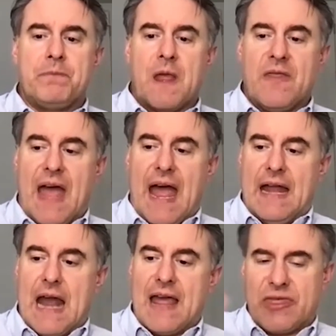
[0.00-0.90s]

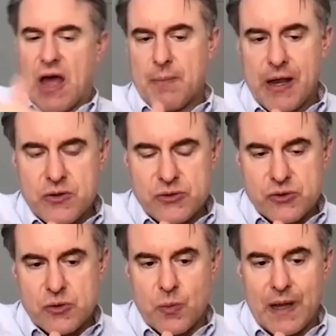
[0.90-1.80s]
that I thought my users
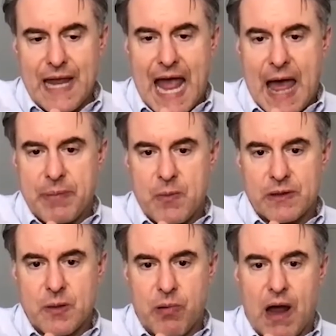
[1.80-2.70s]
are really happy with
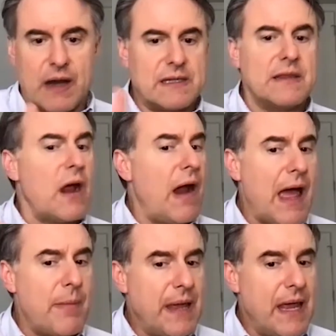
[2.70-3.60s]
the product, and they're
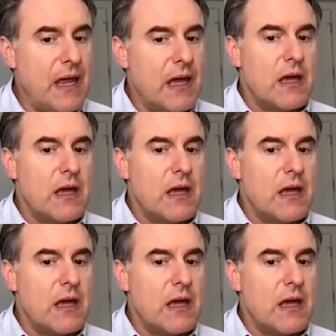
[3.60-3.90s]
happy,